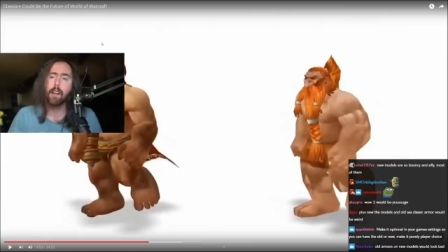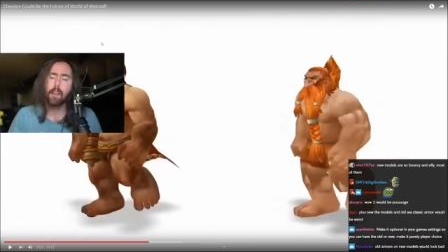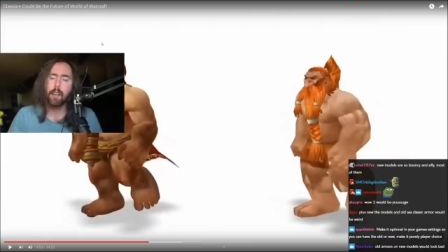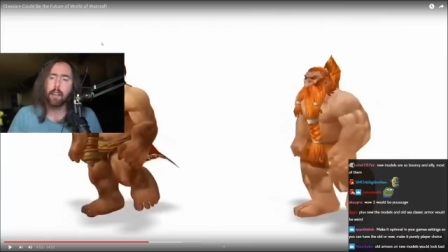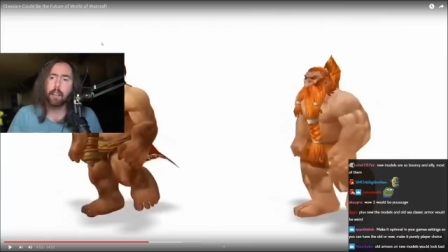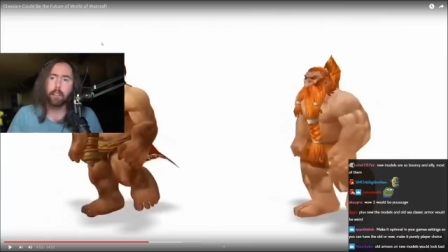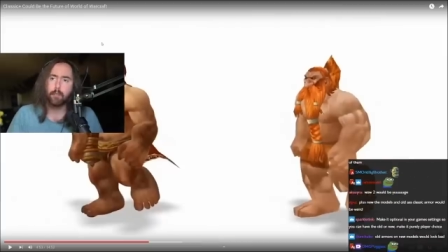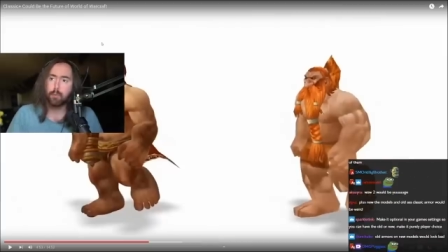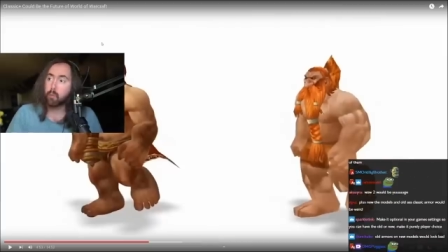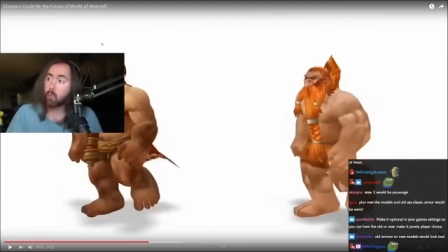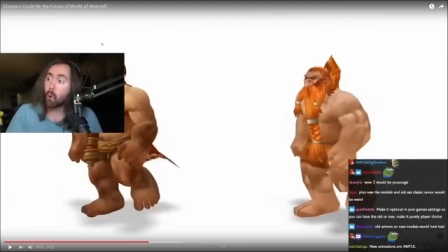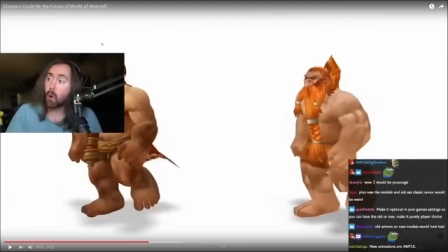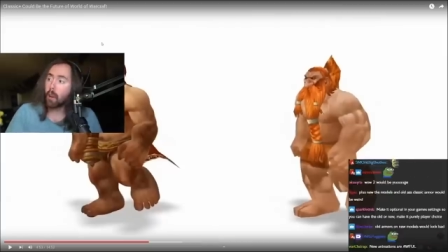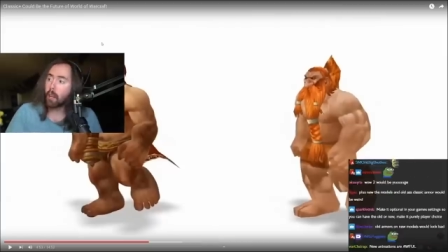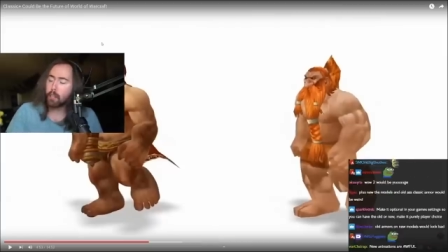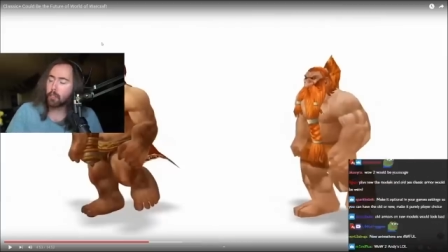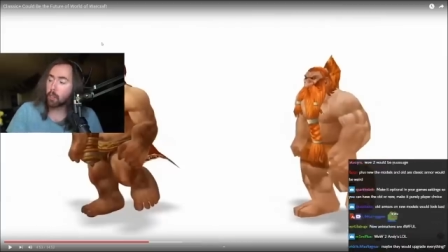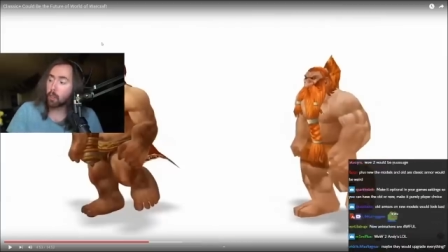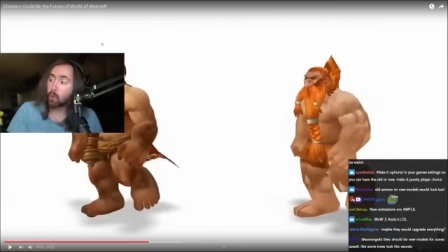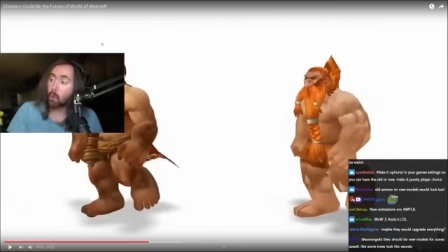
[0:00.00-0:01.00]

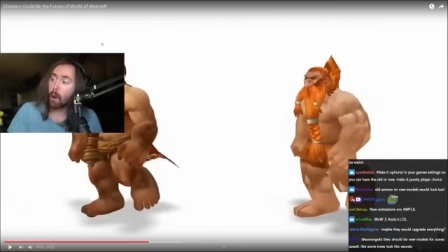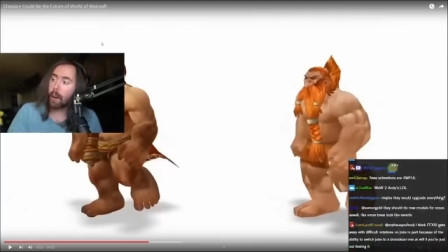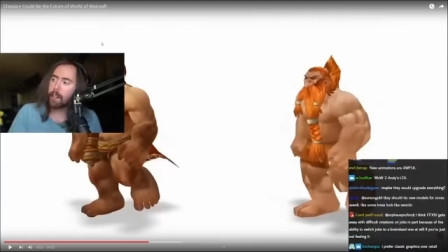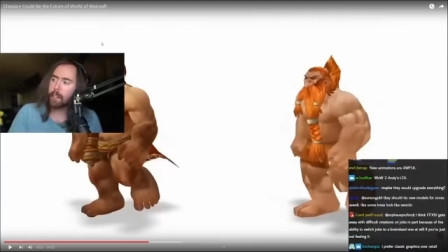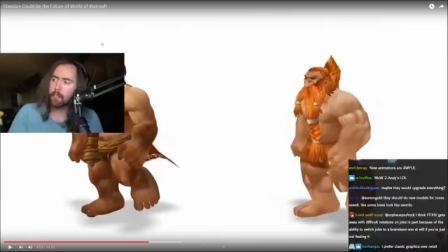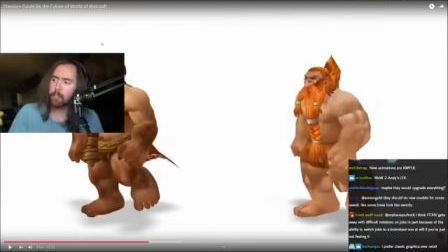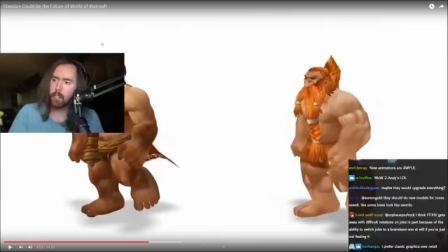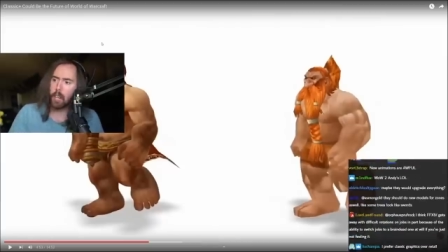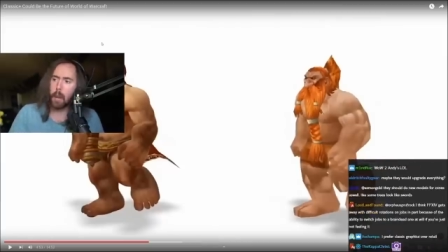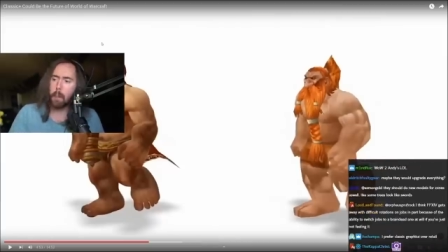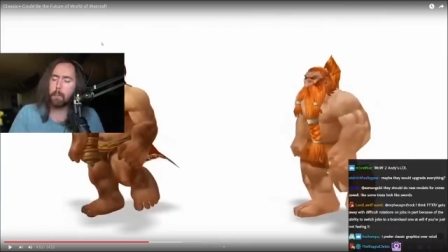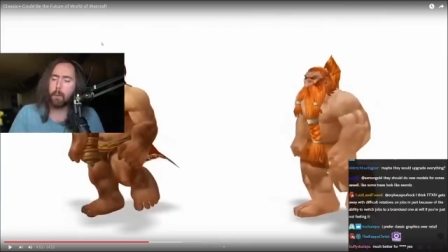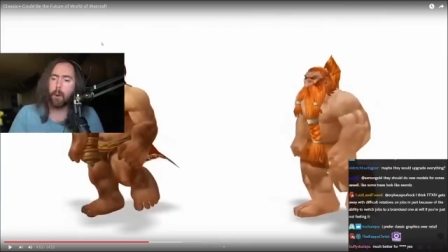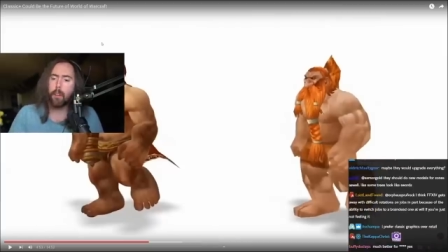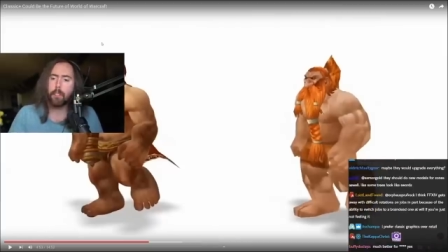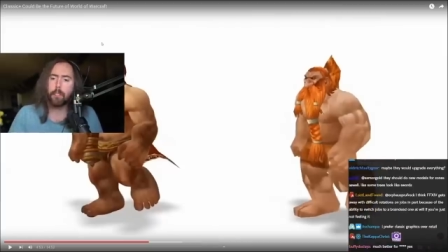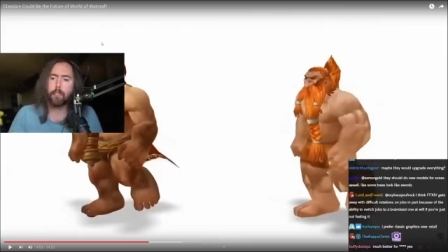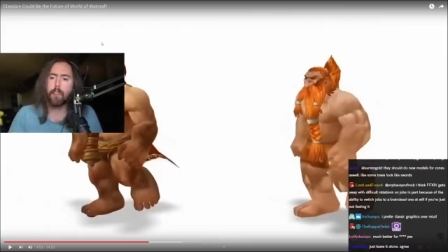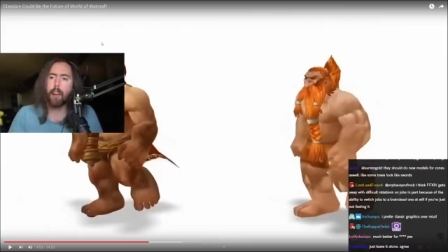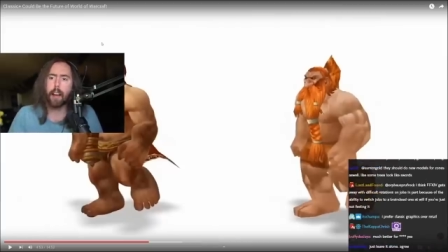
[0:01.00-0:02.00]
is a great example
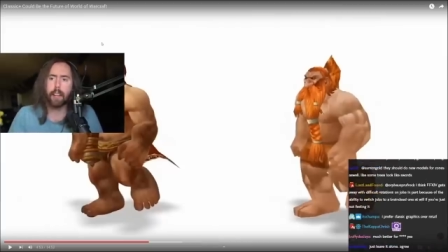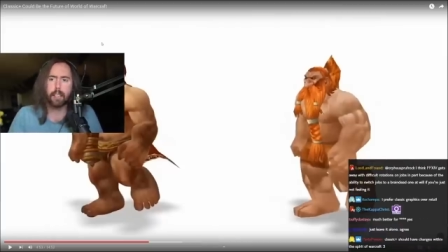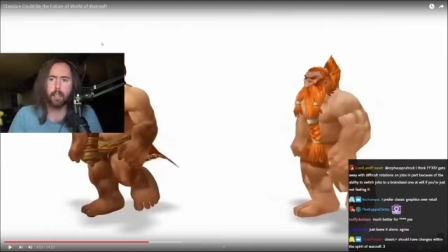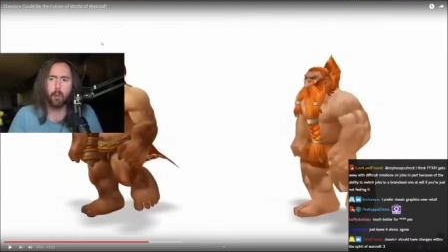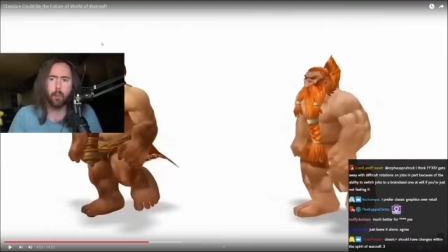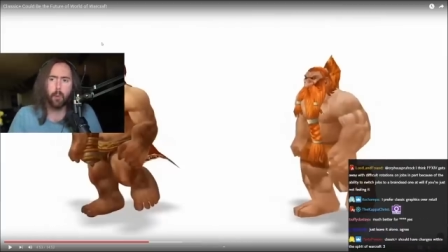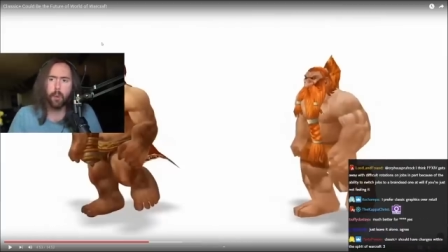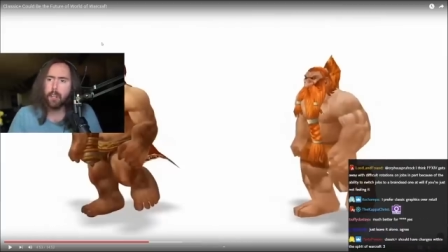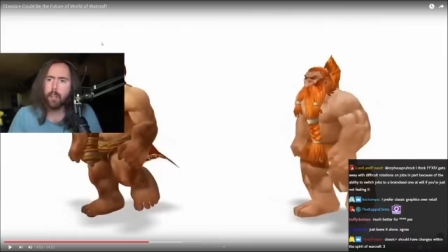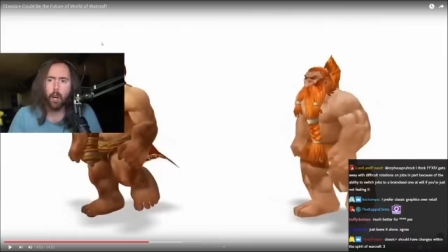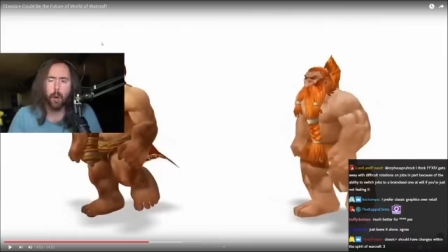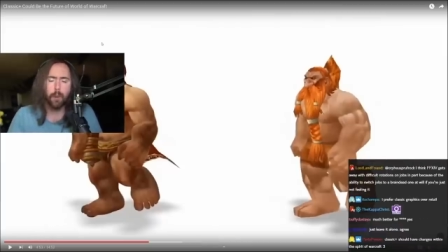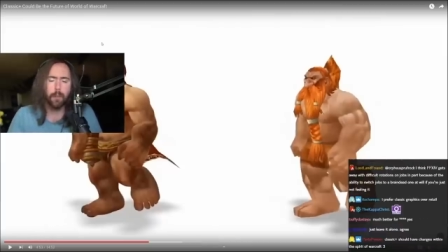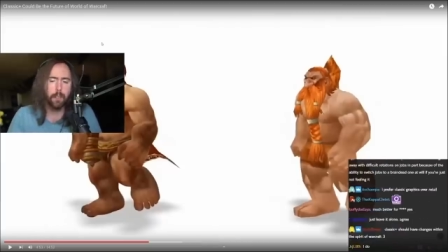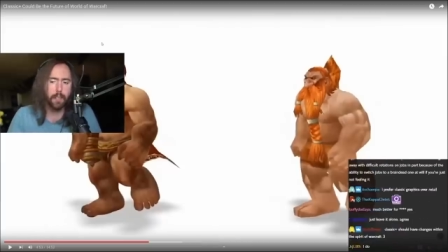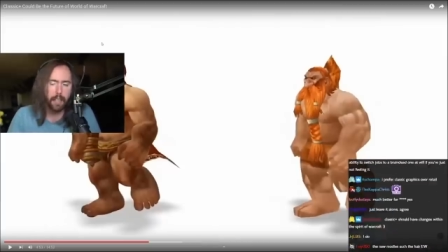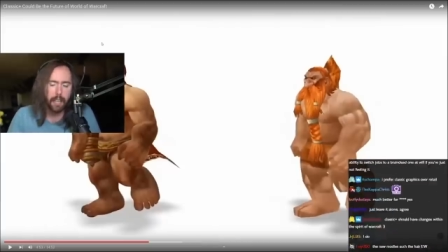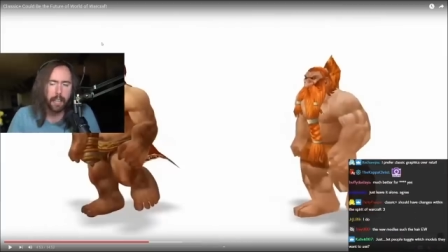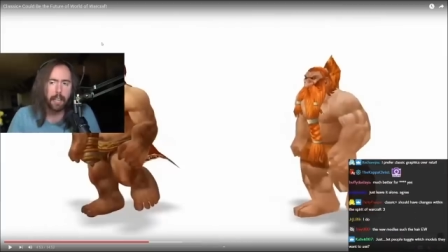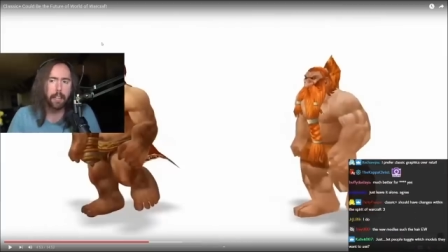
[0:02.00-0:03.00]
of the fact that we don't
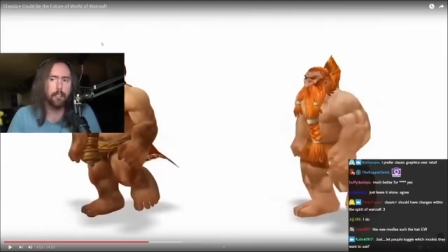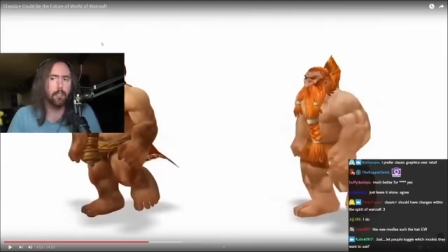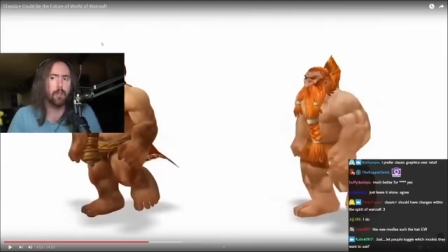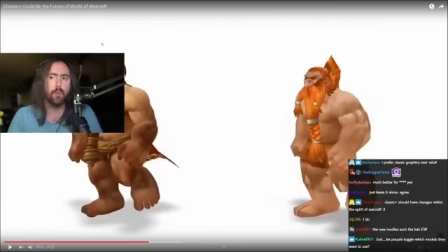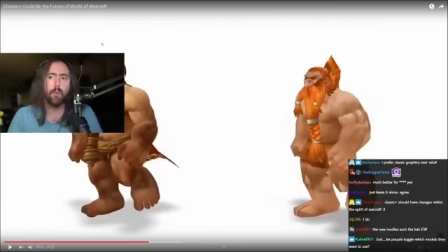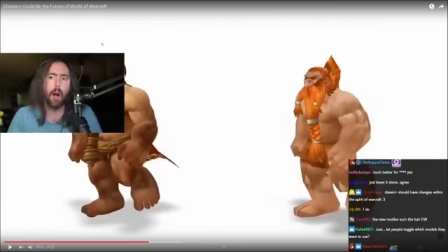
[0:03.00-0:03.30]
need to